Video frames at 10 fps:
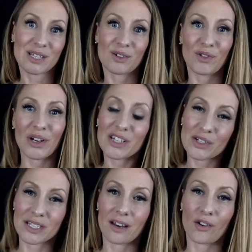So if you're
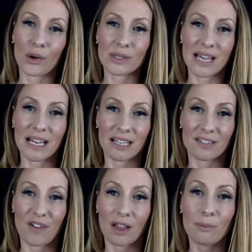interested in your own psychic
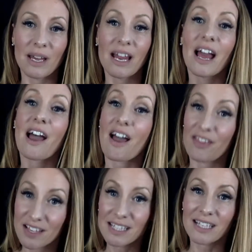development,
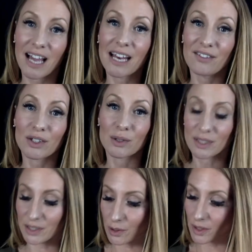this is kind of a cool
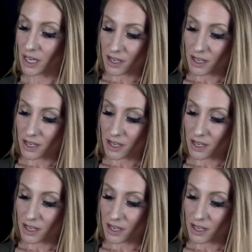stone.